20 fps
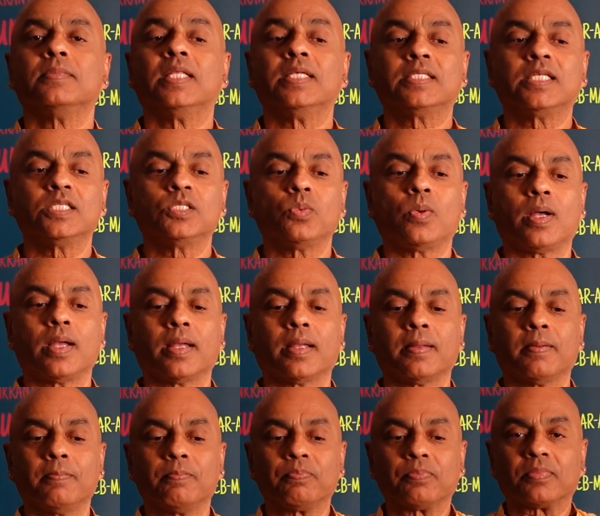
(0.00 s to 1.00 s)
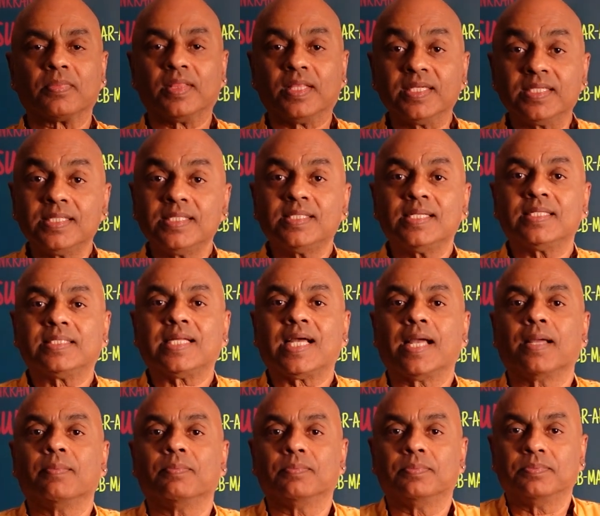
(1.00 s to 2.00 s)
This is why, this is the
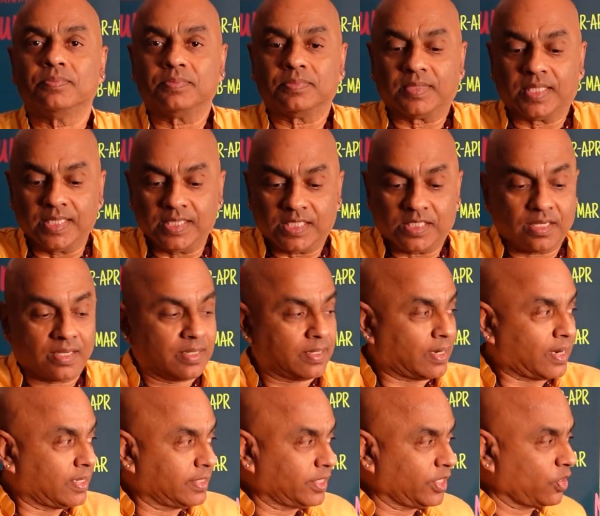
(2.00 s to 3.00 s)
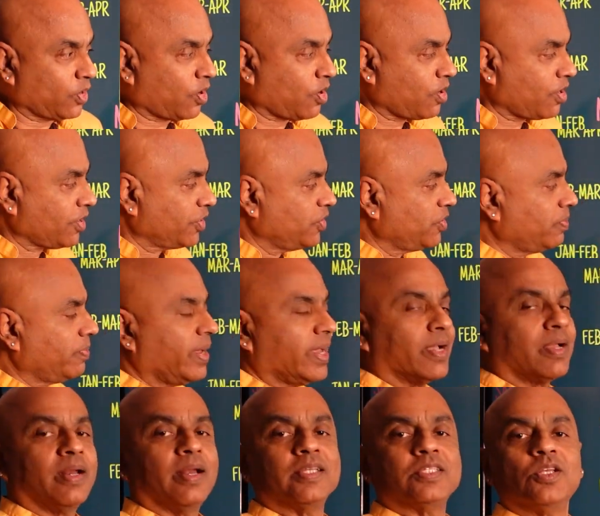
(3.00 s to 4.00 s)
time. This Sankranti on, you
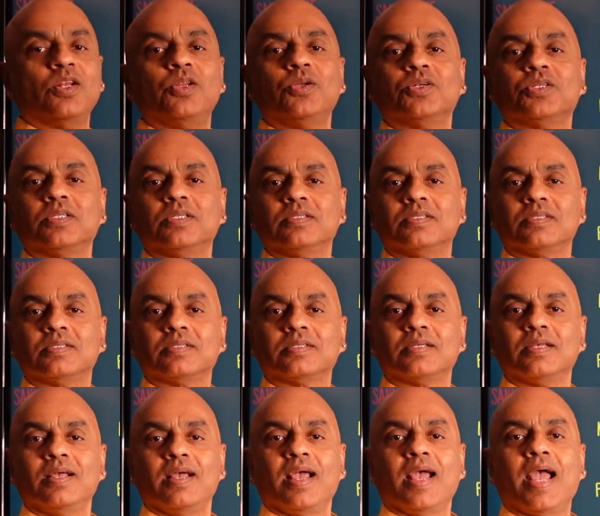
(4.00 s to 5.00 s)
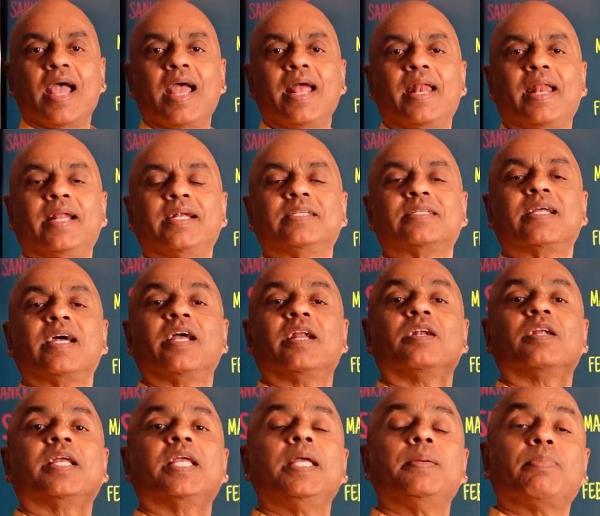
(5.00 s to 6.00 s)
make resolutions and, and try
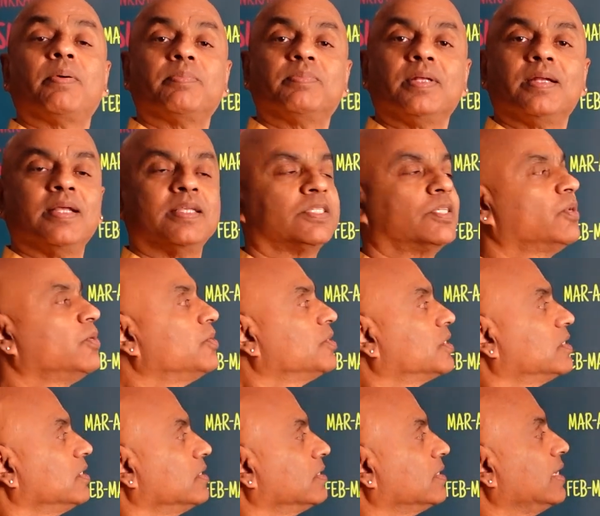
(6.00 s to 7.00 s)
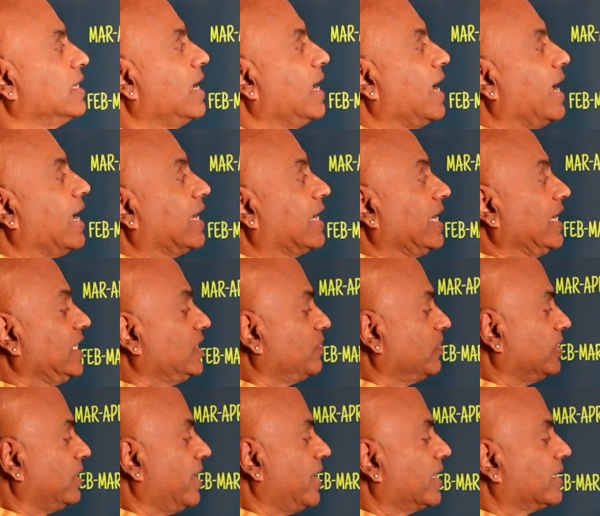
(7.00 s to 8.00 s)
and keep up the resolutions, at least
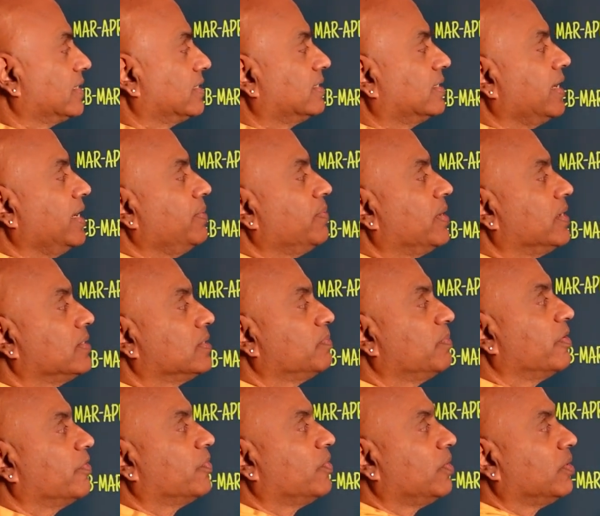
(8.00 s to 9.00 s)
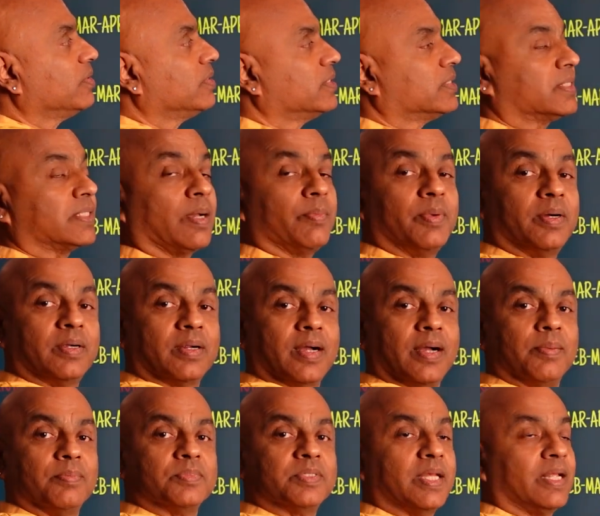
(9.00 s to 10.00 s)
for the next three months before summer
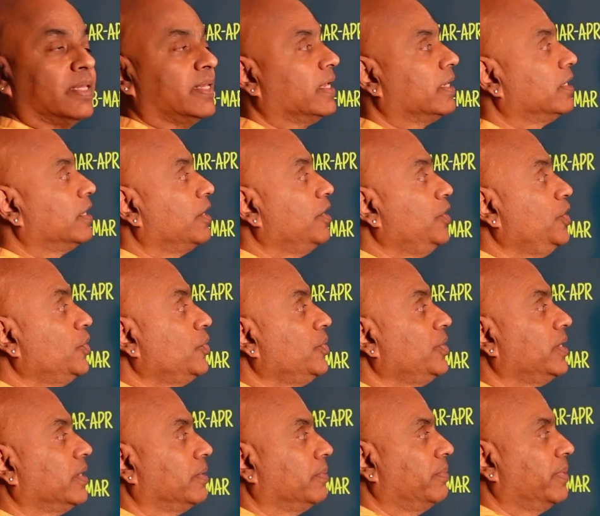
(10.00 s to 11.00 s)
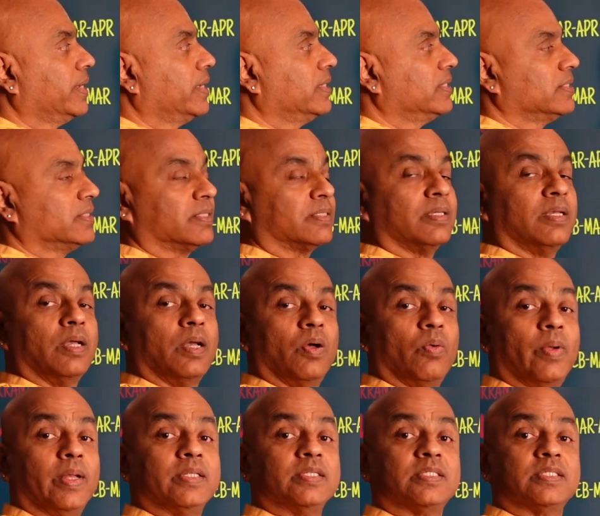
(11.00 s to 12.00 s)
comes, and then the new year begins
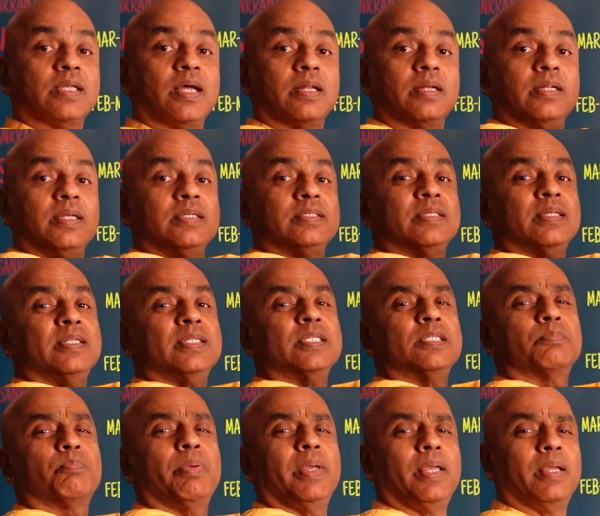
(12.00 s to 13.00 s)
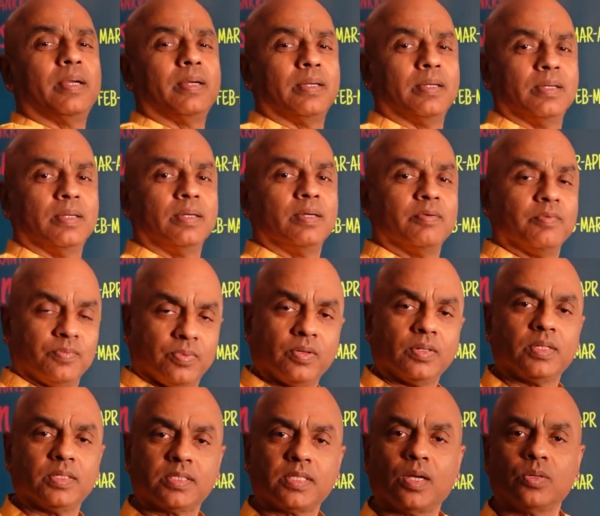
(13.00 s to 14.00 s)
when sun is in its peak for
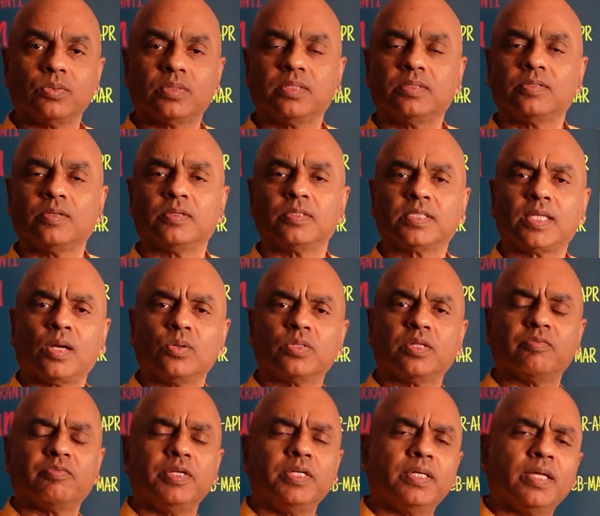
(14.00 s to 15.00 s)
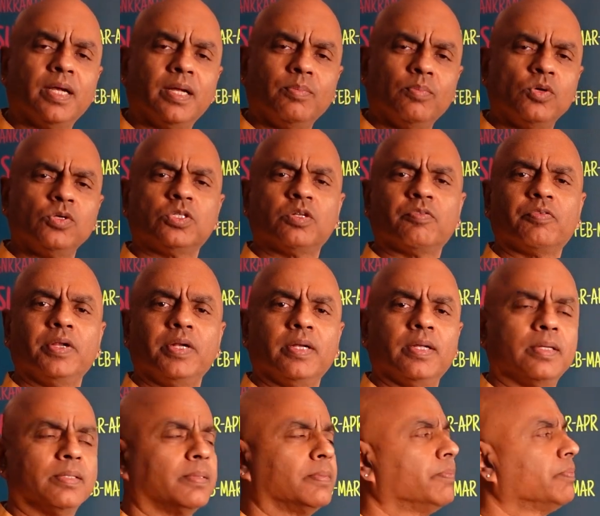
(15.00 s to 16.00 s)
the south, south of India and most of
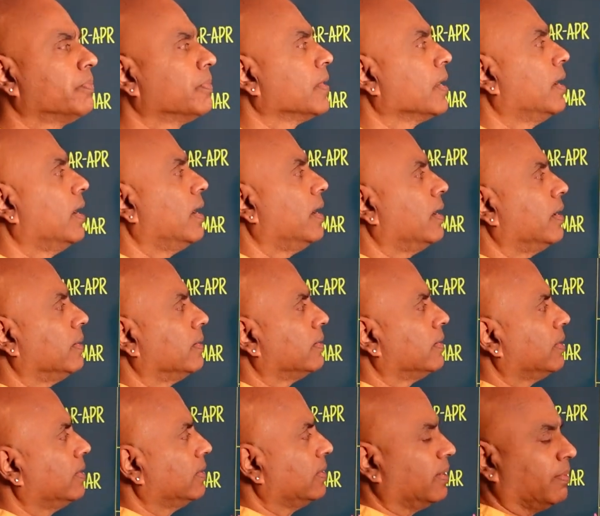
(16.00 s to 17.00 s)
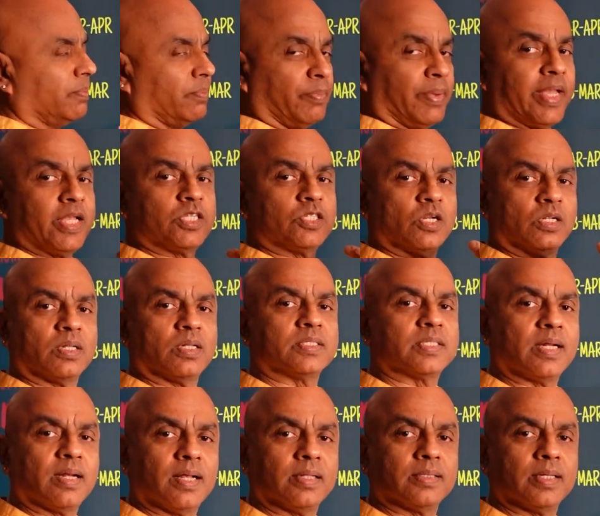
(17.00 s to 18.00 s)
India, uh, based on the
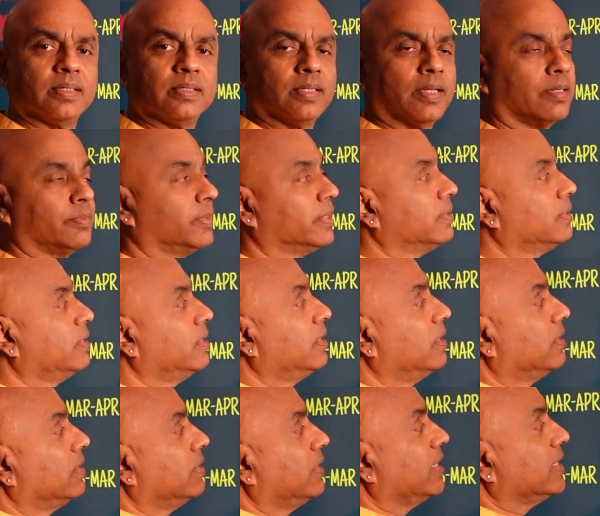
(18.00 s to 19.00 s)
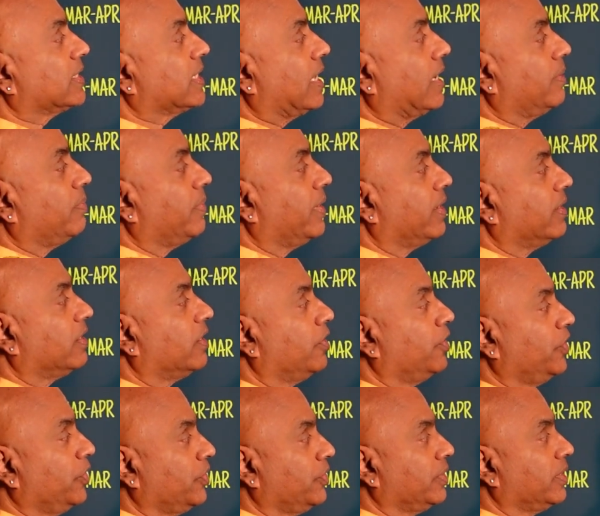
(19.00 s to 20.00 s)
Sanatana Dharma. They celebrate the
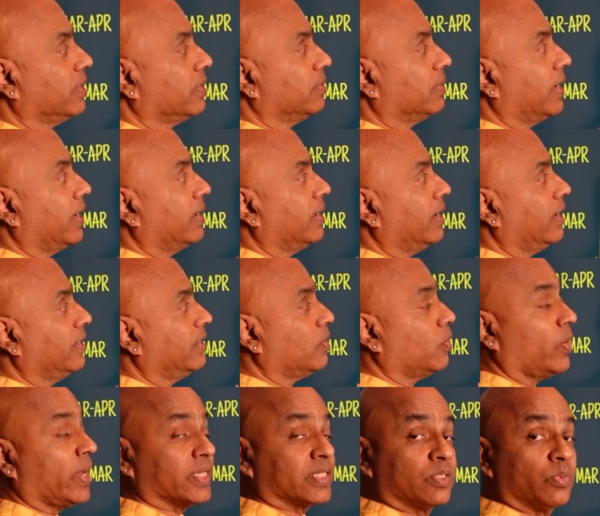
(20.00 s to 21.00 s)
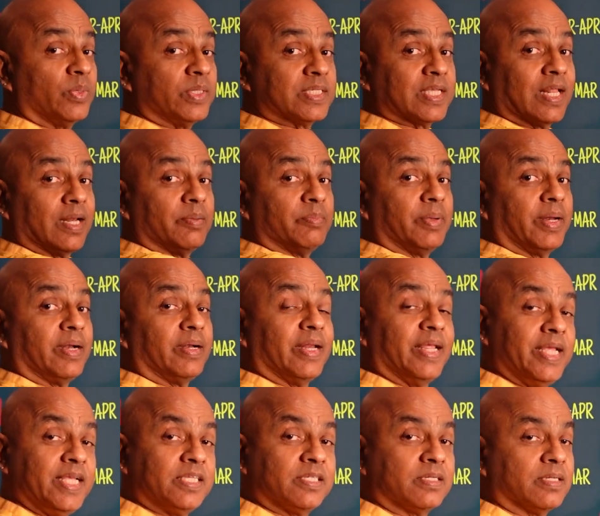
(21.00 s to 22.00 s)
new year, and in the West we celebrate
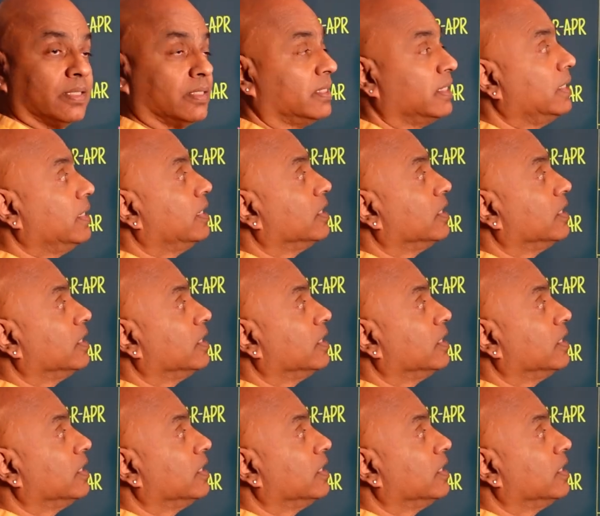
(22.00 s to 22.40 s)
Easter.